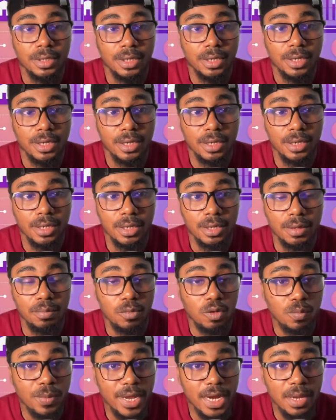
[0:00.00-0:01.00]

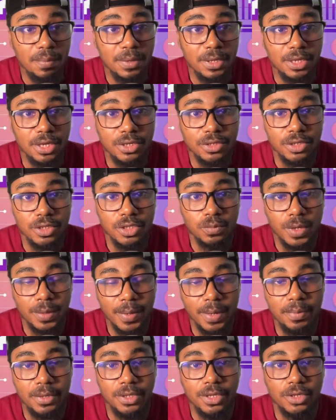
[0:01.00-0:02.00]
mobile applications, web
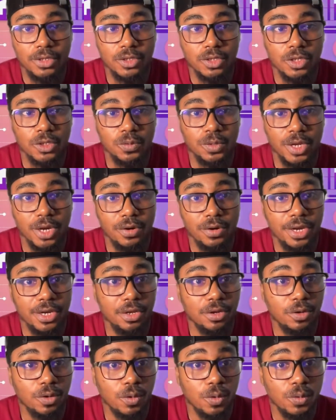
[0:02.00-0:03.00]
applications without
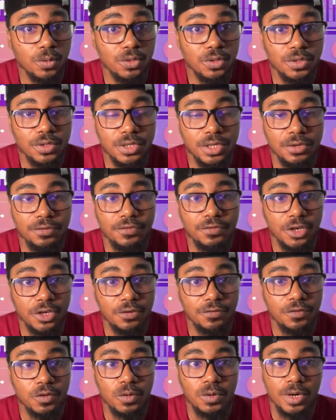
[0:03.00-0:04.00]
writing codes, using
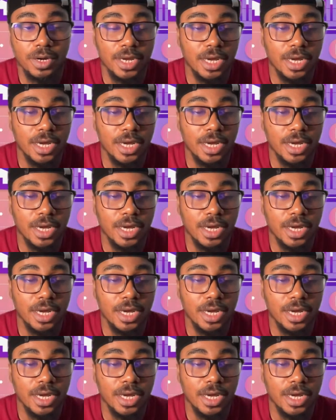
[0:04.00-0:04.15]
Flutterflow,